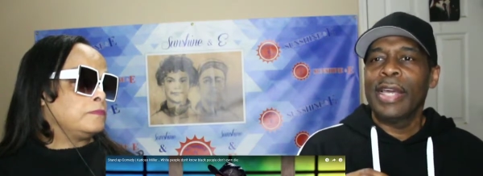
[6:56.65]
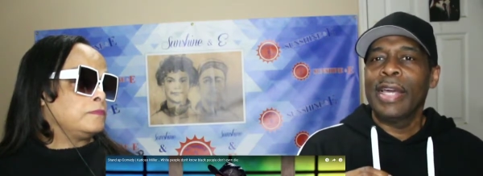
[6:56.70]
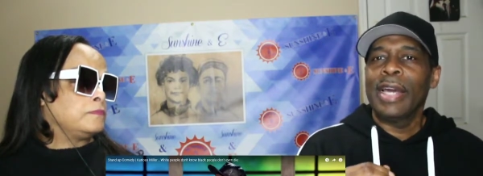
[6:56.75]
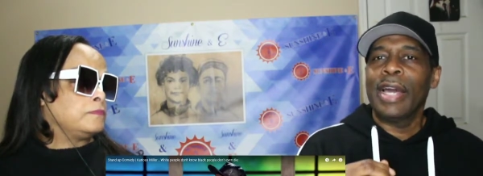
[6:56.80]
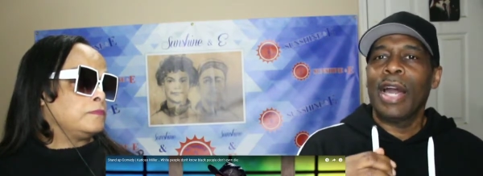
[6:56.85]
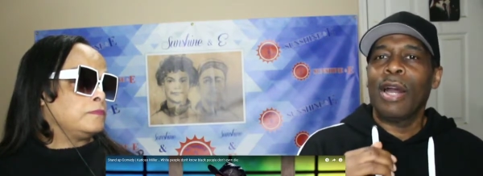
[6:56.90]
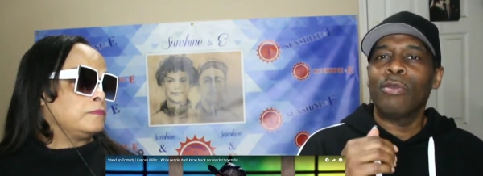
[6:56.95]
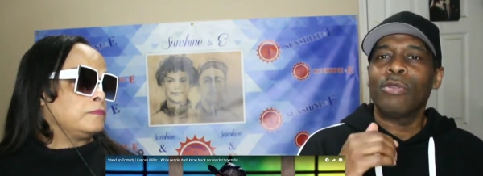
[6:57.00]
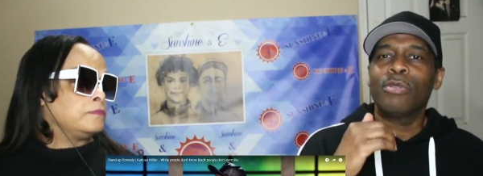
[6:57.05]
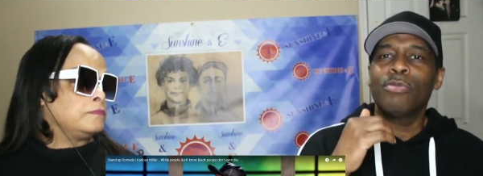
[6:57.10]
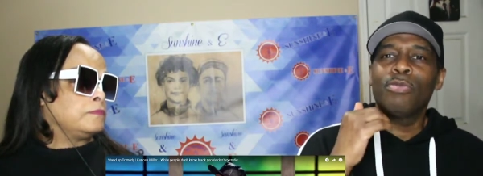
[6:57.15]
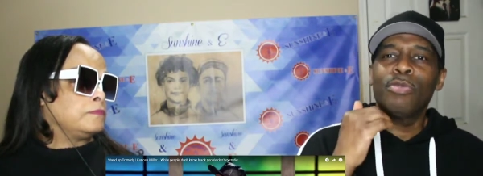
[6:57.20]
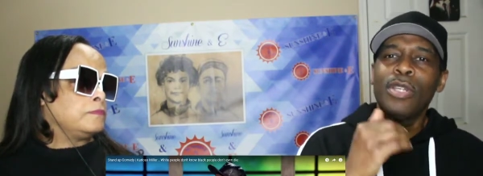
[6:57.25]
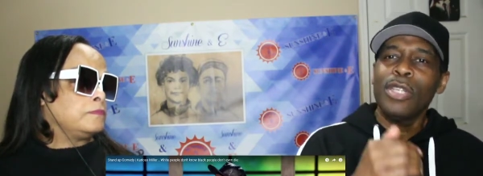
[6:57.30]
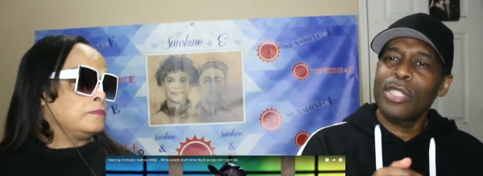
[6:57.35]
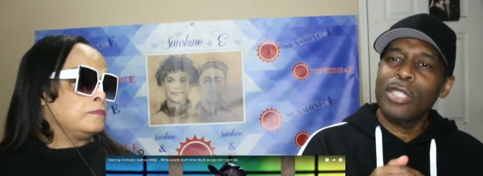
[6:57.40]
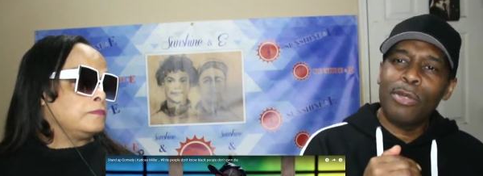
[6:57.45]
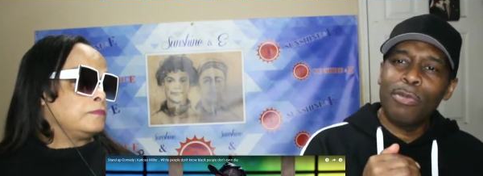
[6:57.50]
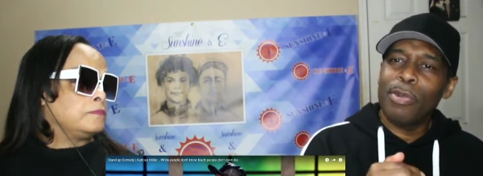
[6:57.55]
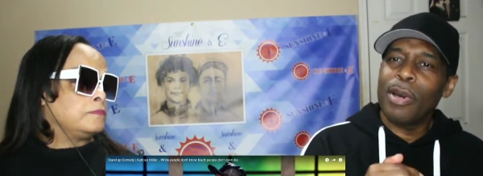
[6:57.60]
Speaker 1: I was
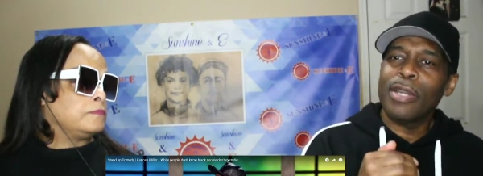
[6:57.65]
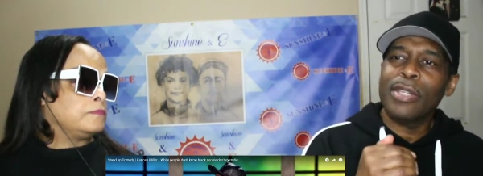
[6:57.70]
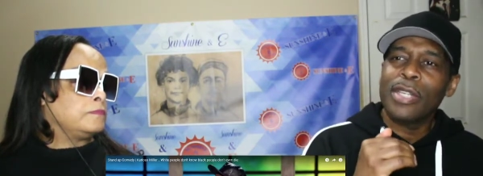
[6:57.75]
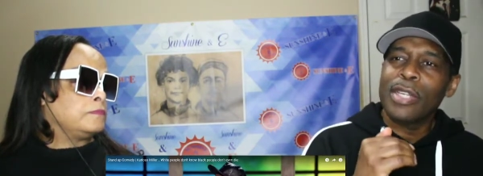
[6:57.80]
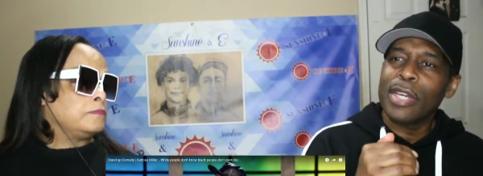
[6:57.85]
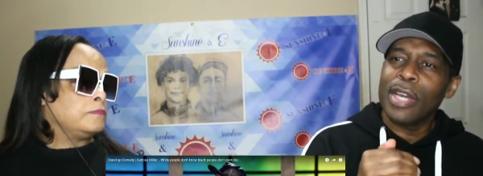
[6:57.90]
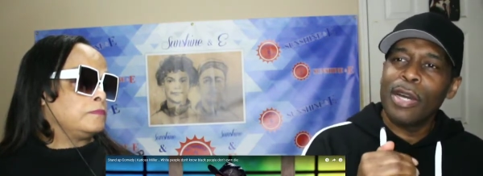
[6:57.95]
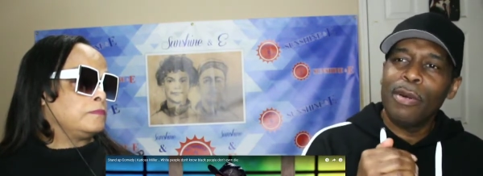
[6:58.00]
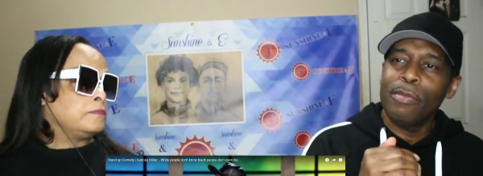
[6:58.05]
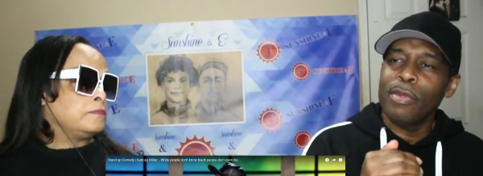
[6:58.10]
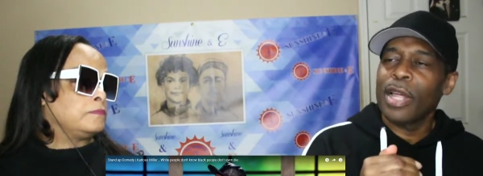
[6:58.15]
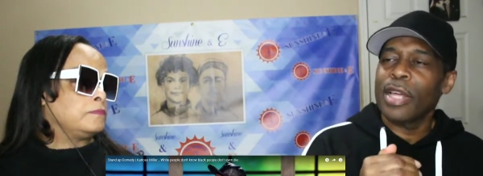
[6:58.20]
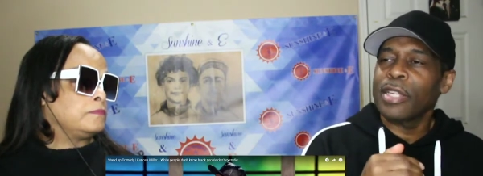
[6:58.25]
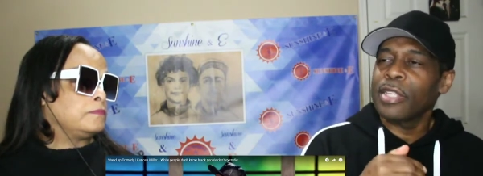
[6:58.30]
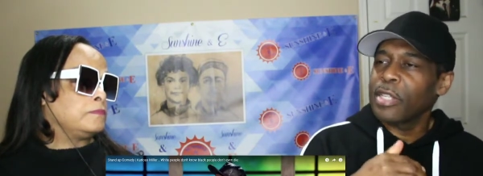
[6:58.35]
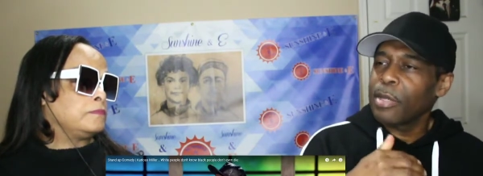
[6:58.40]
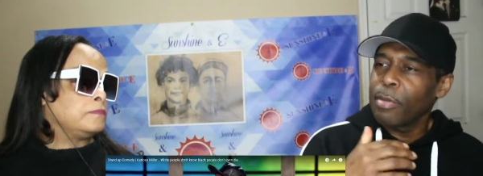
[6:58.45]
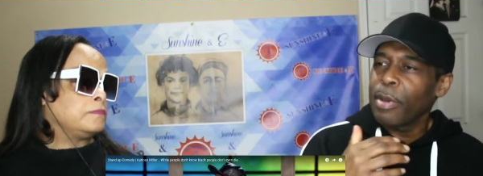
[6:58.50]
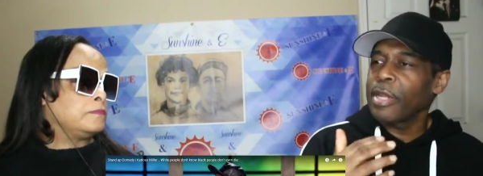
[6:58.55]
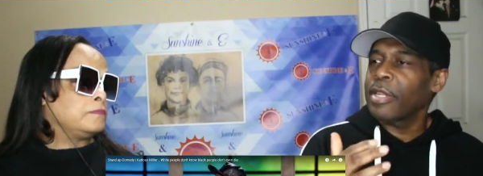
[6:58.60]
just about to come, like
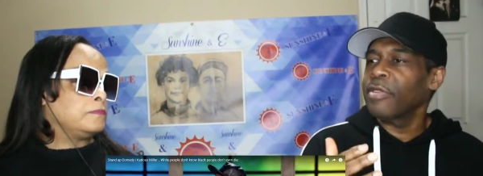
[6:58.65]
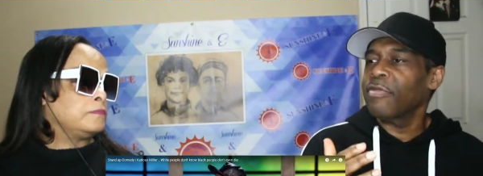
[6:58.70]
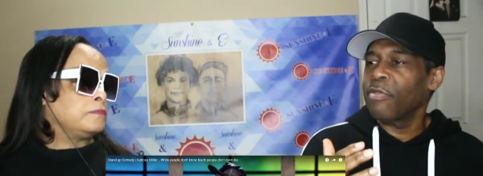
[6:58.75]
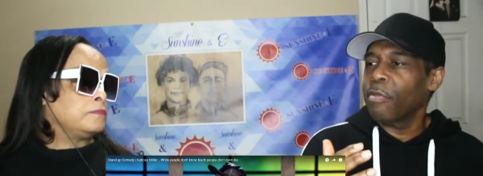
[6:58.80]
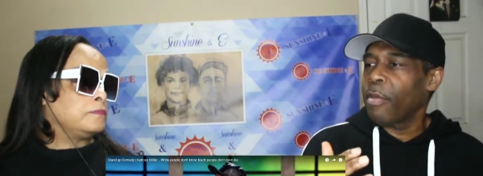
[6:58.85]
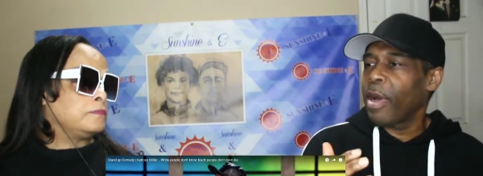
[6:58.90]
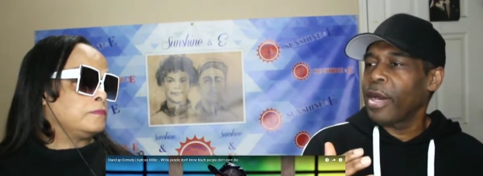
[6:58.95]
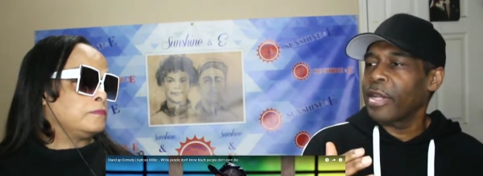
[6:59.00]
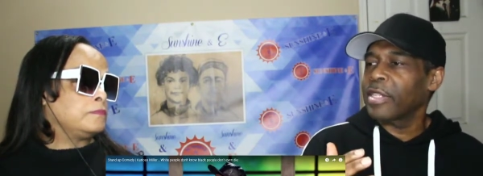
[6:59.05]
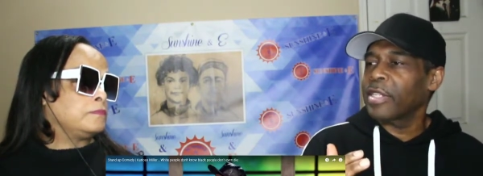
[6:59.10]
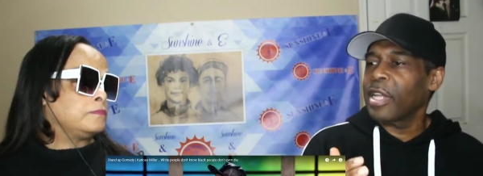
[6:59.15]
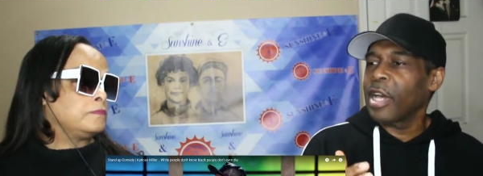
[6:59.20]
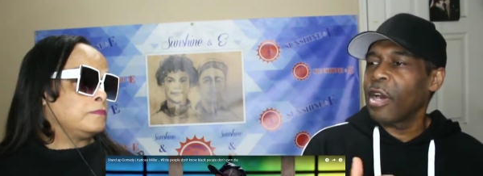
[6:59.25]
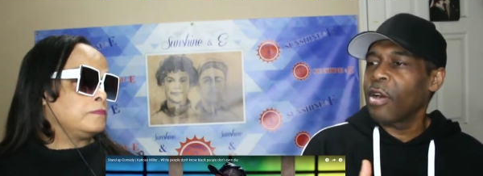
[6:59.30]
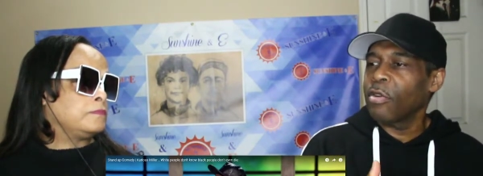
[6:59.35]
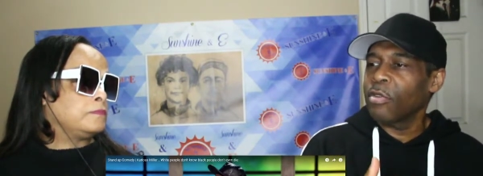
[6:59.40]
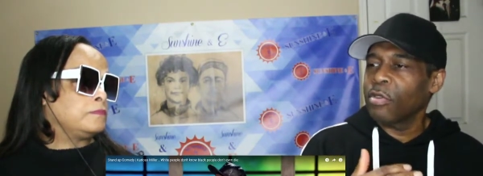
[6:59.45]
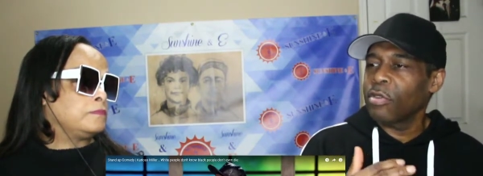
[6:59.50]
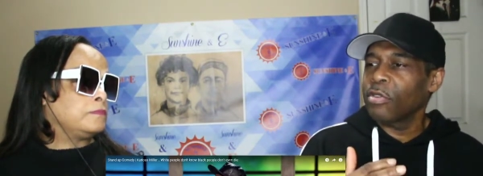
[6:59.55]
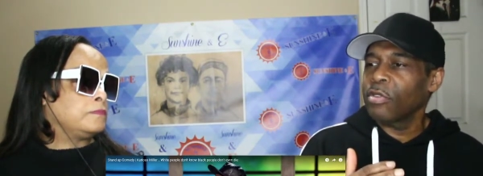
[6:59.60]
somebody's from out of town
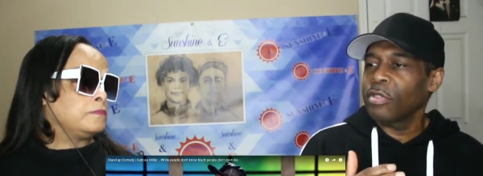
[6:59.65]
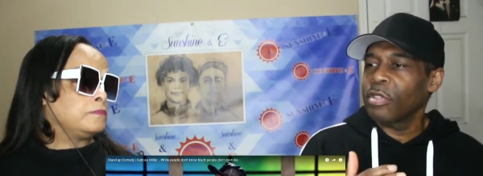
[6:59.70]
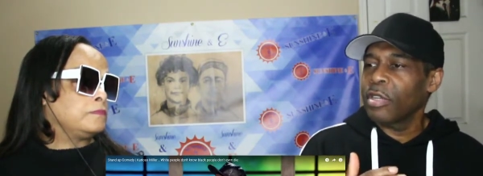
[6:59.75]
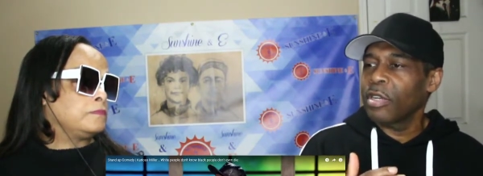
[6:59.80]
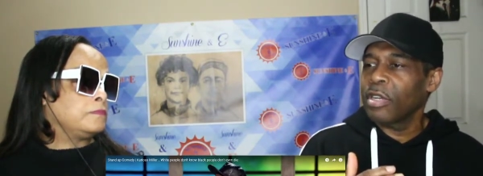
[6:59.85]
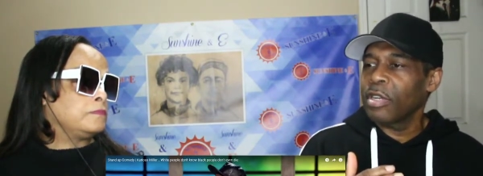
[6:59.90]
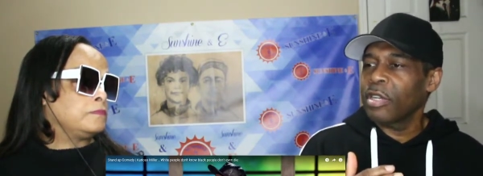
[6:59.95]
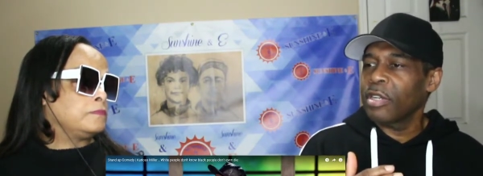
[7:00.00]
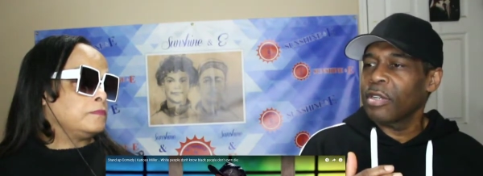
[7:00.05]
or uh,